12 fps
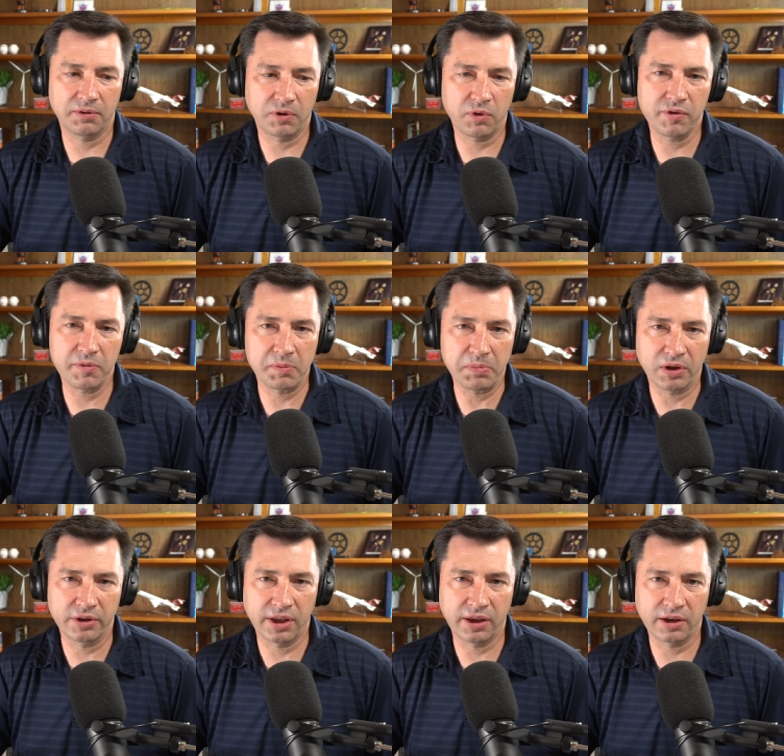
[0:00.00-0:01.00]
I mean, we've been
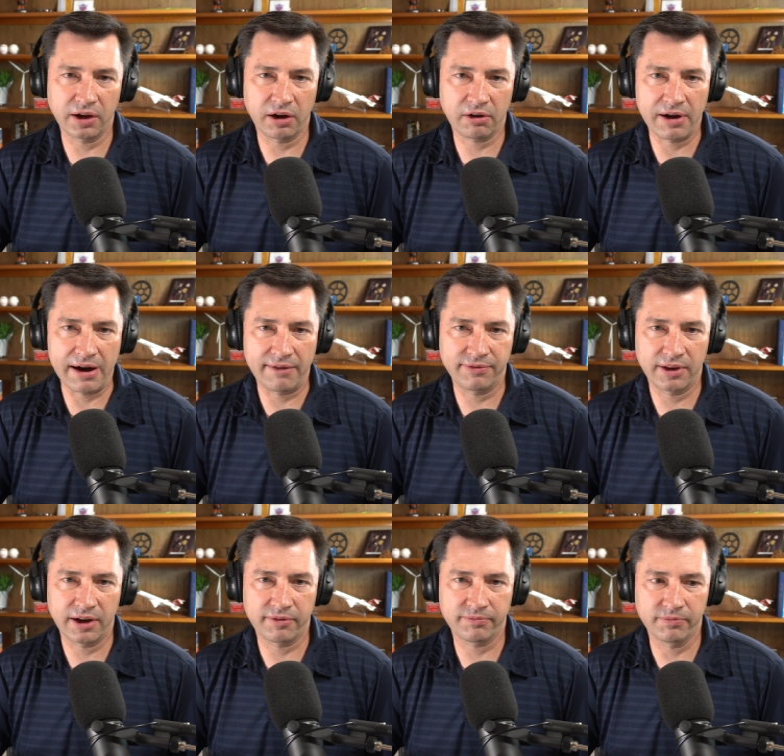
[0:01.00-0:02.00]
building aircraft
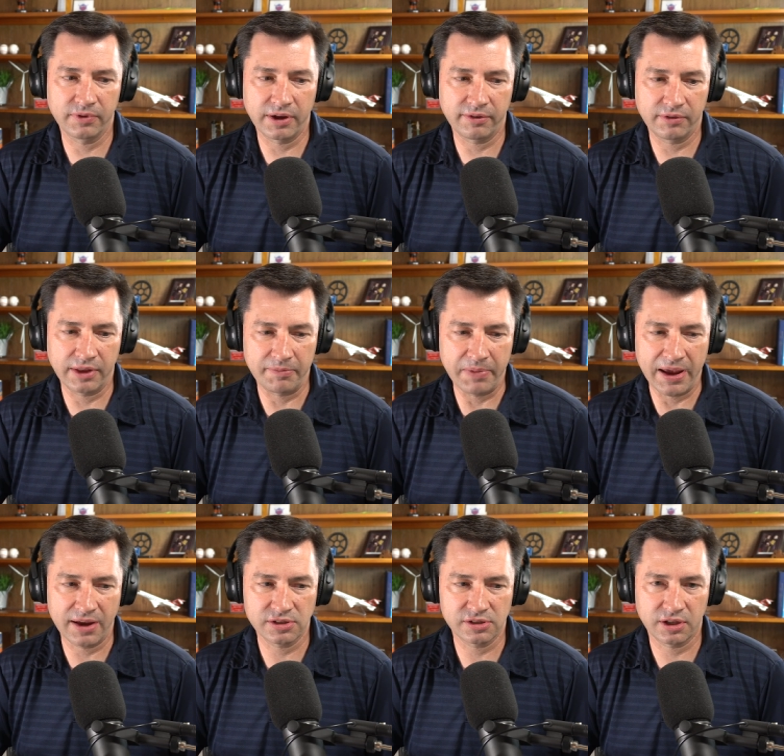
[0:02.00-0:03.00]
that have,
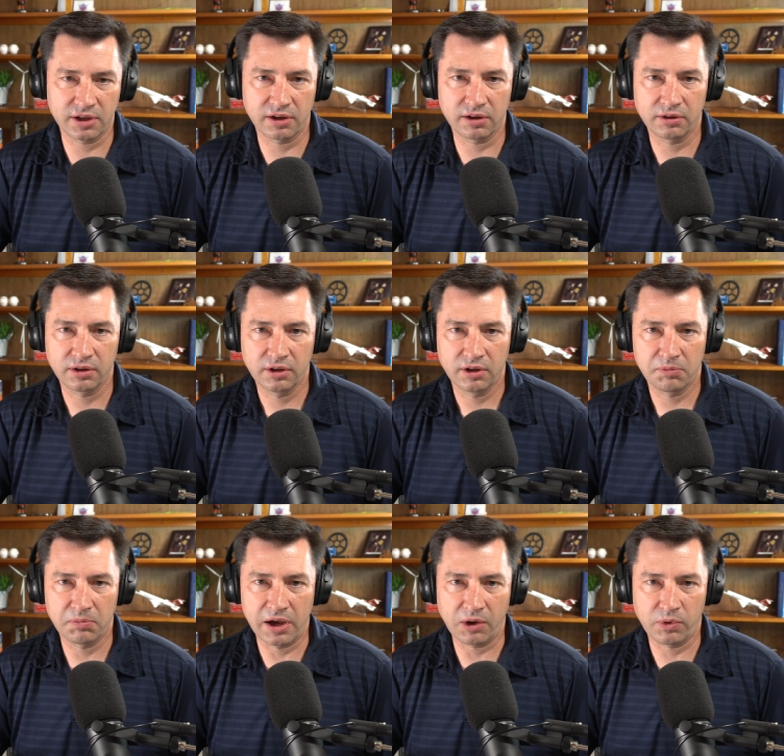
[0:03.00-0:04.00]
passed the
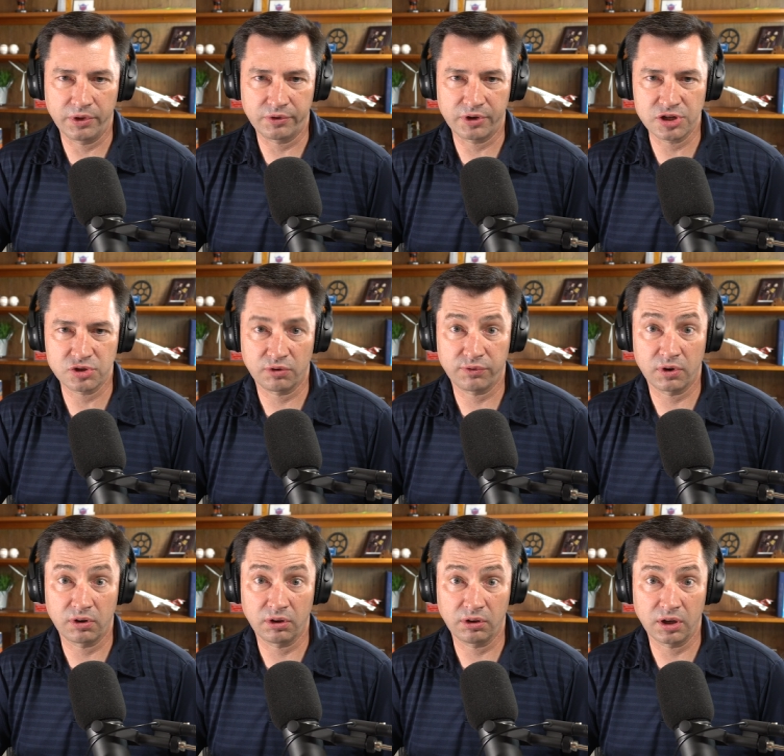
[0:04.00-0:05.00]
Mach 1 threshold
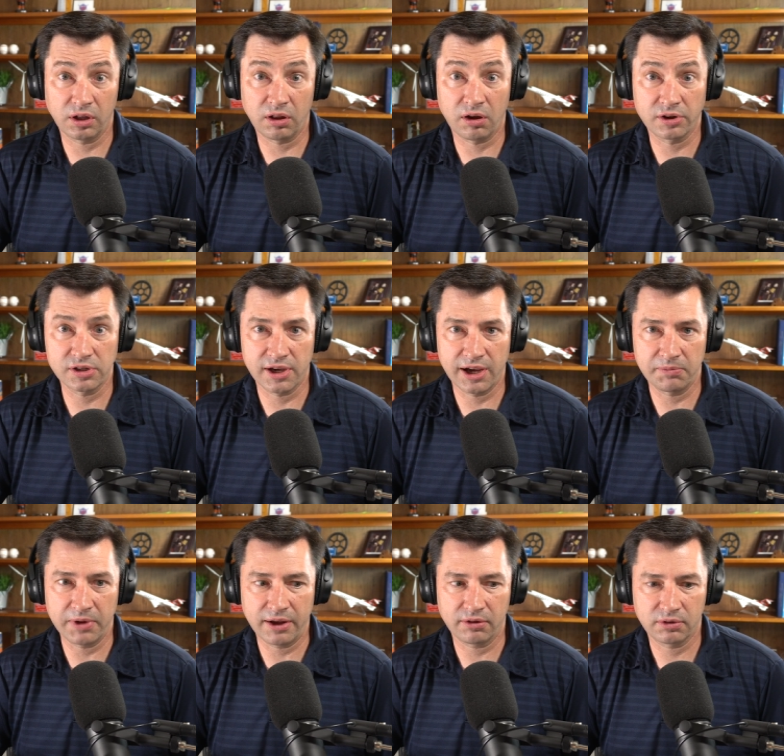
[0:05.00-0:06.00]
for a long time
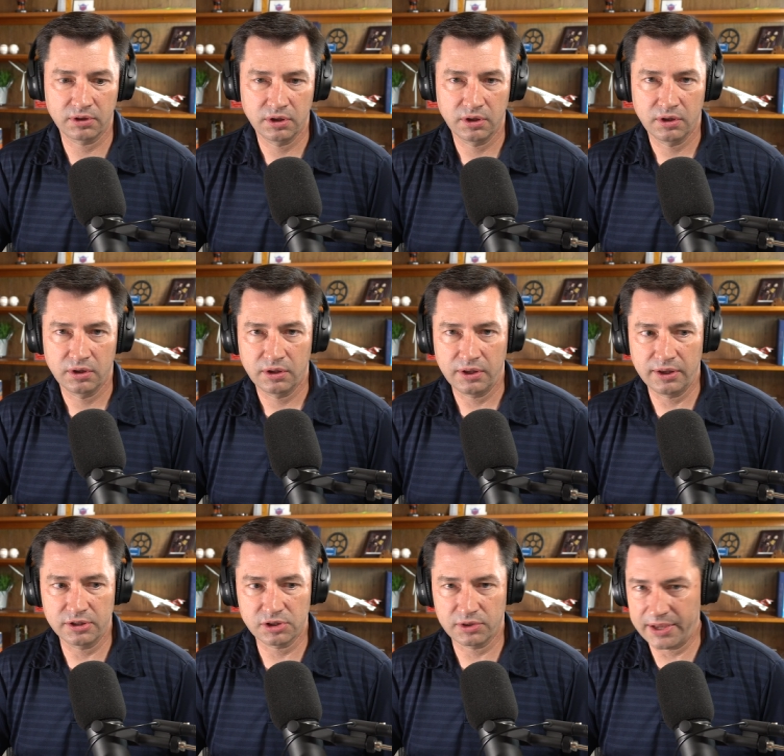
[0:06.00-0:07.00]
now.
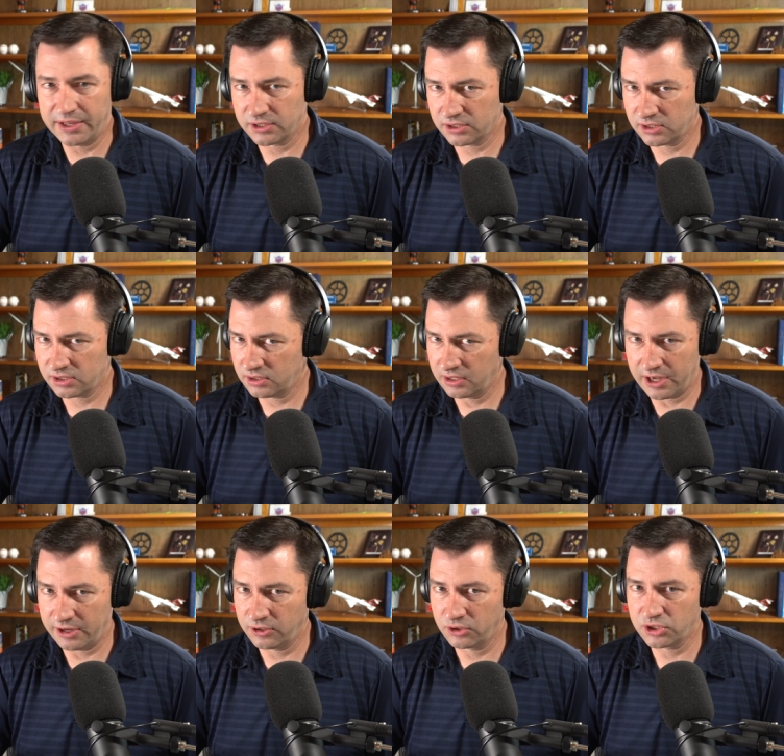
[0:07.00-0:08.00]
So that's
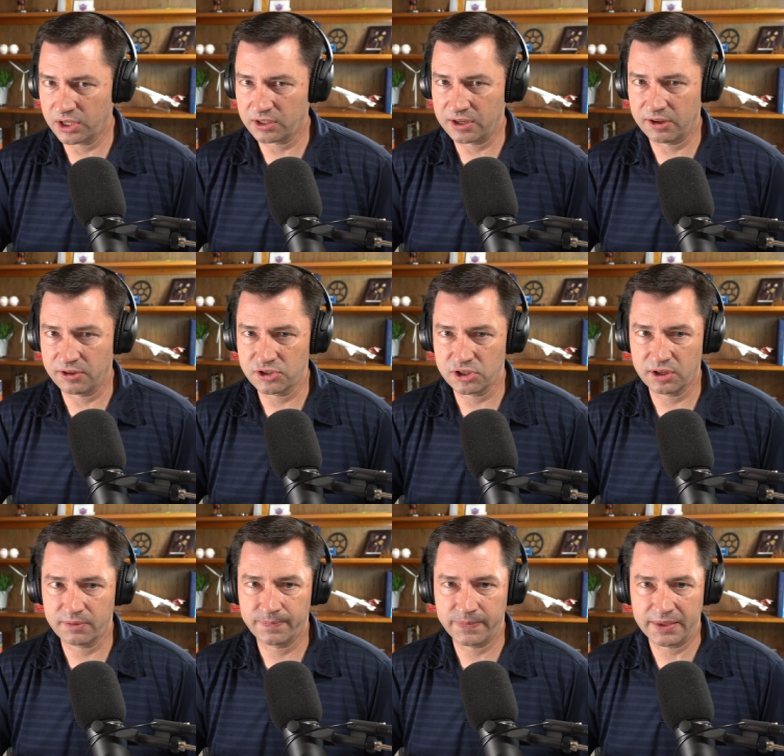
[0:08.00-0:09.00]
not new technology.